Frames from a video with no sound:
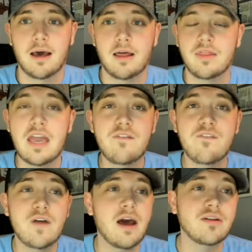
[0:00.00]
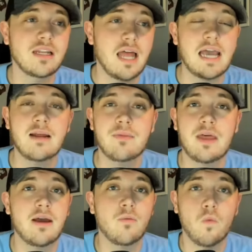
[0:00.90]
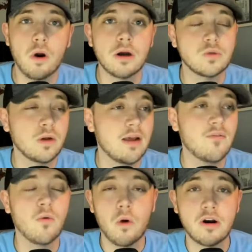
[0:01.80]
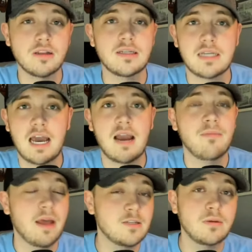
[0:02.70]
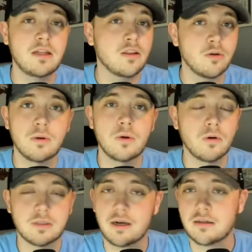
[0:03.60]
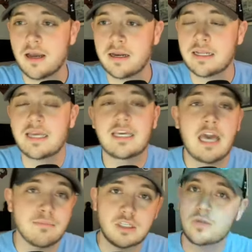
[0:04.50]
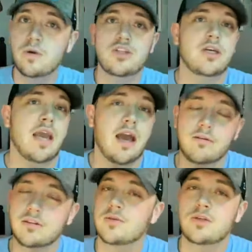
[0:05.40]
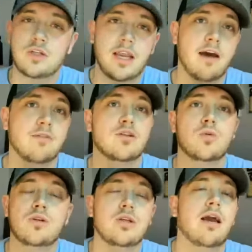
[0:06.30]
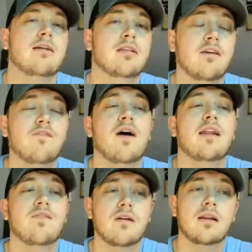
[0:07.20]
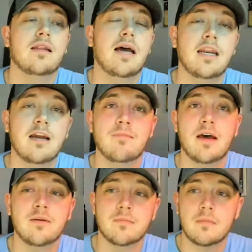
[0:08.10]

they found a lineup that worked. Whatever worked at the time, that's what they threw at North Carolina. And they kept switching out and switching out and switching out until they finally found a lineup that